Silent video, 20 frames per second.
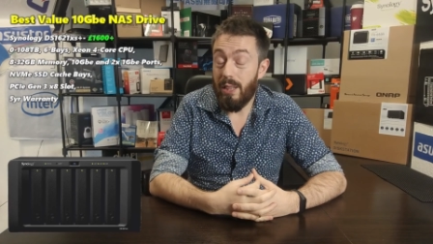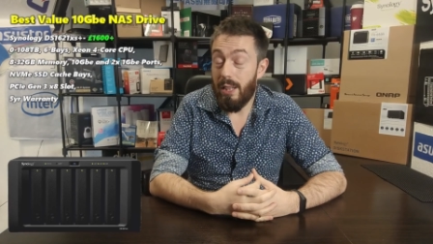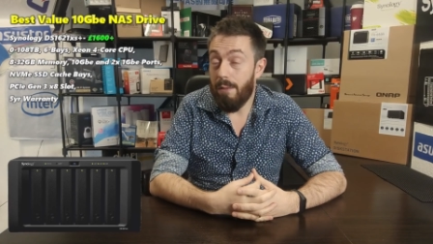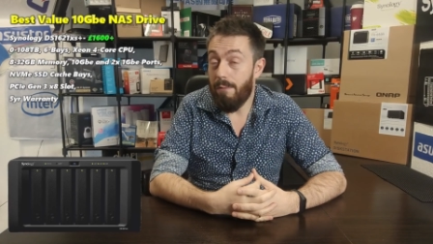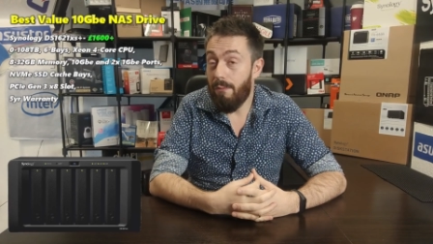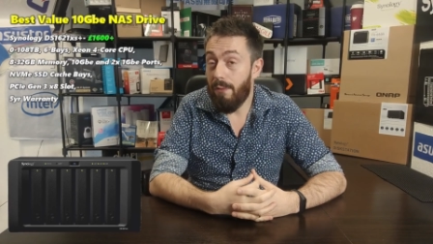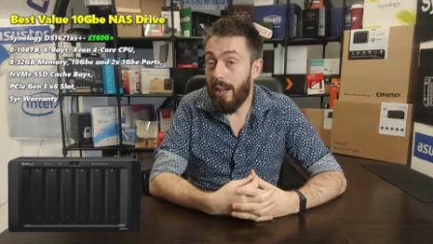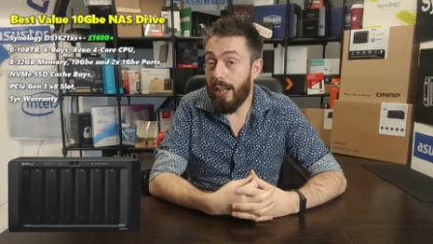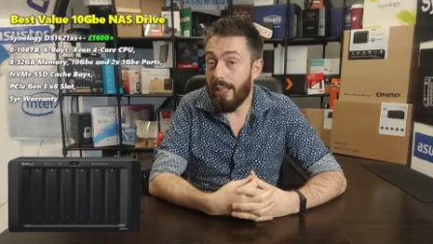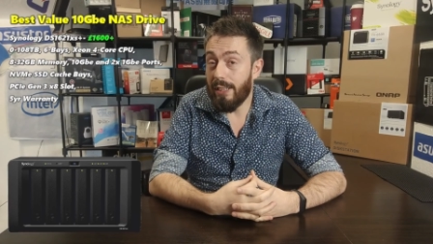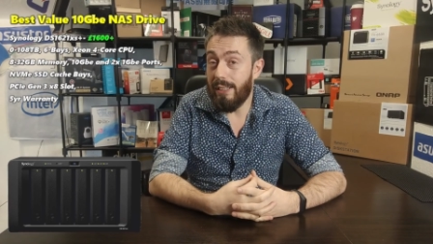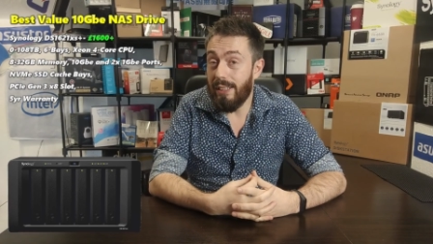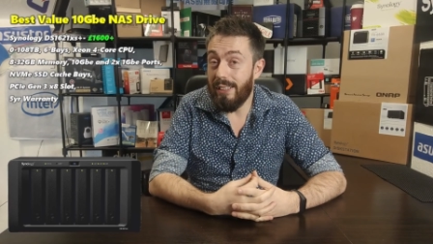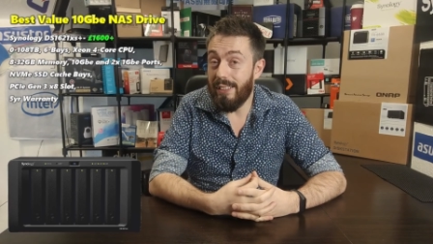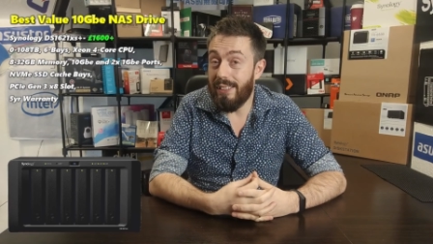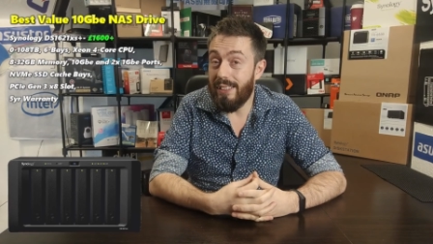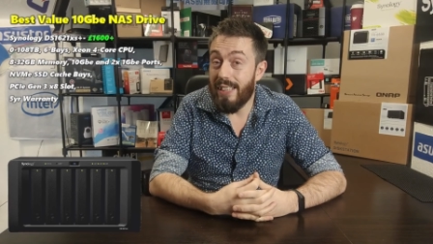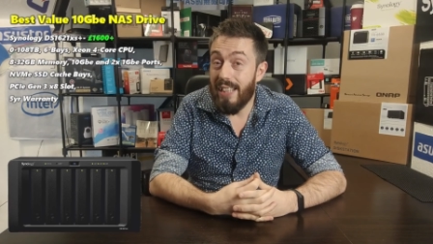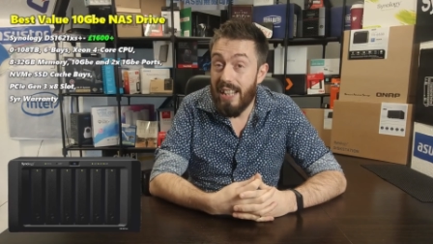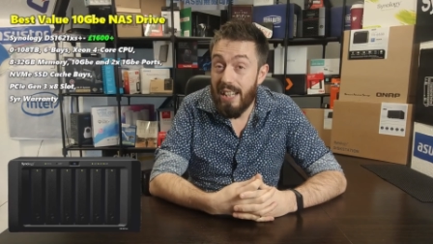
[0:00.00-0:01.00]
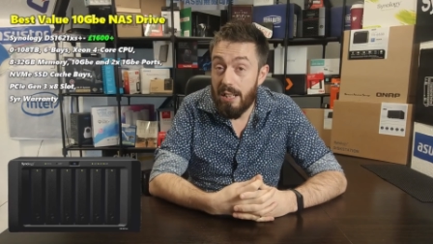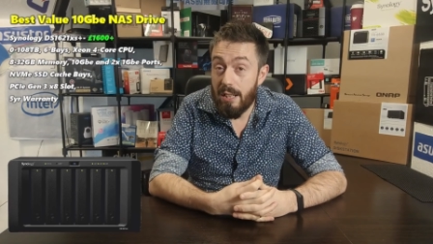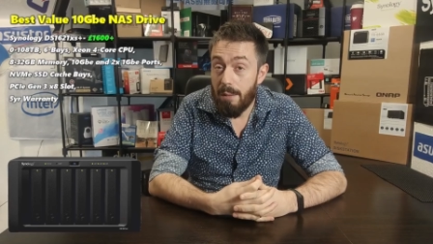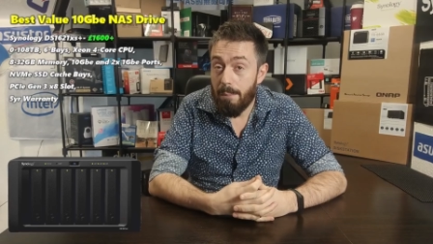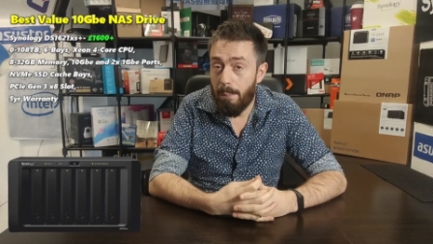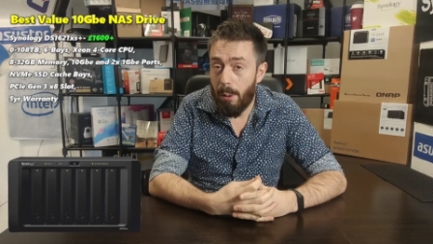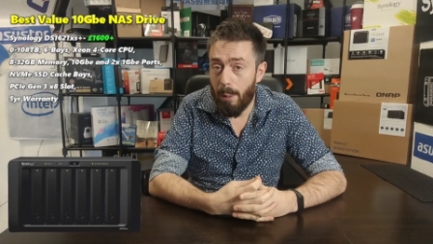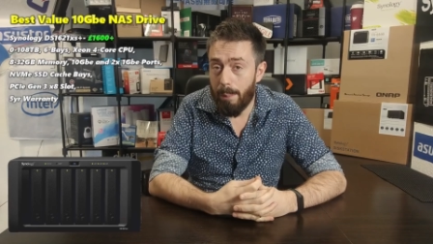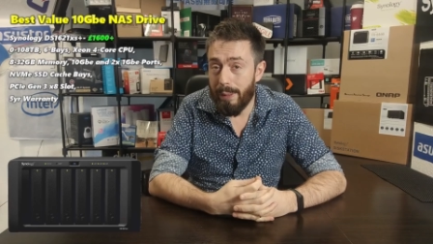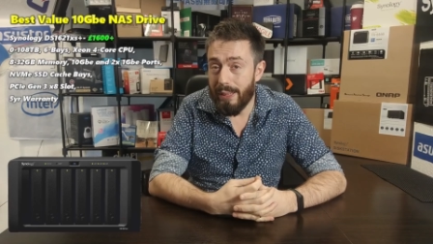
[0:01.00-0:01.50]
and in fact it did
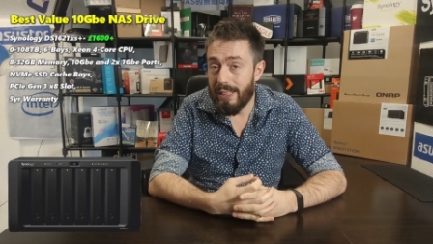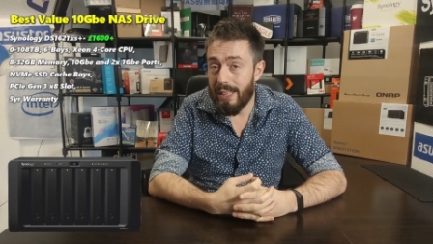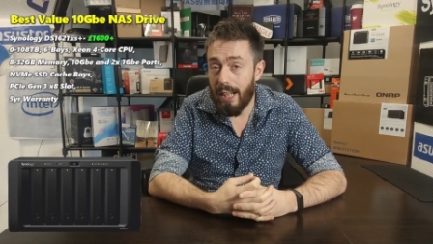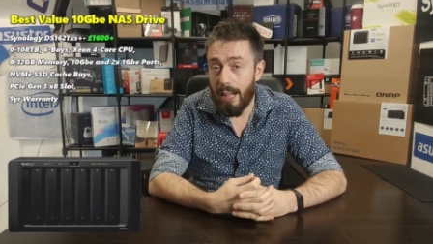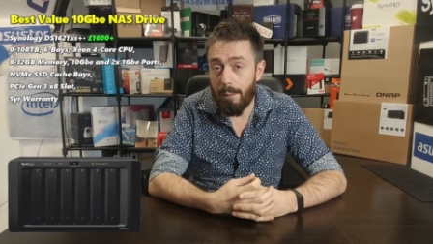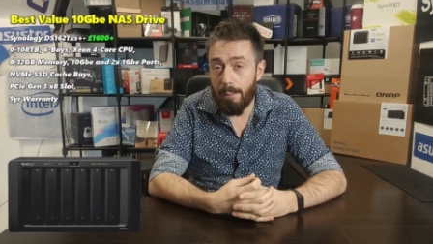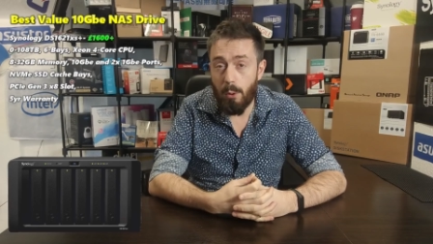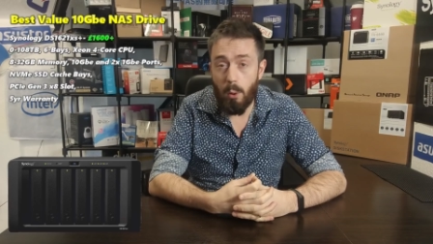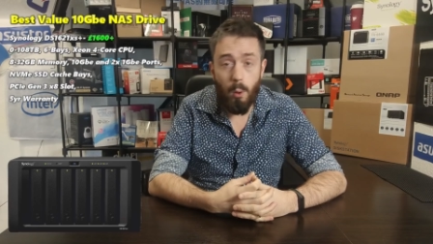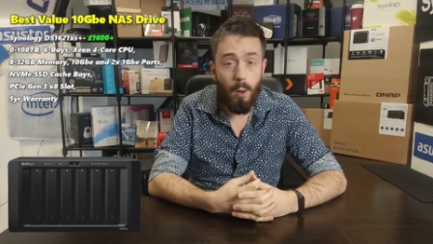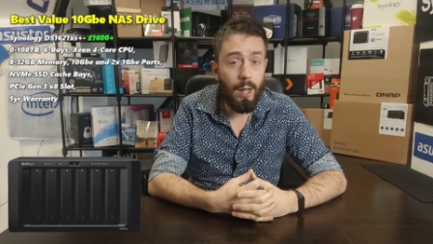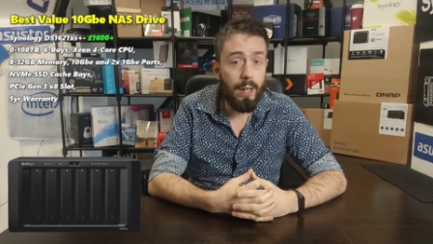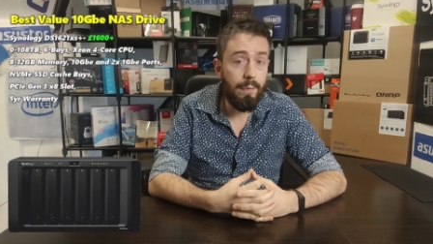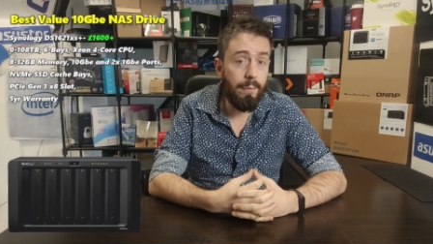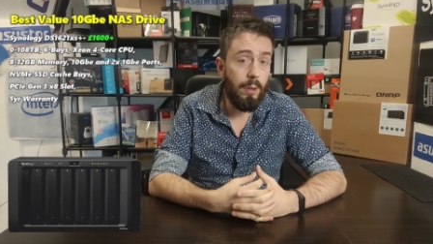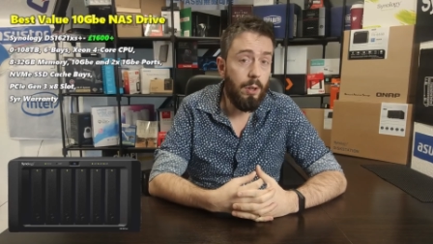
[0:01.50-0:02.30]
pop its head up quite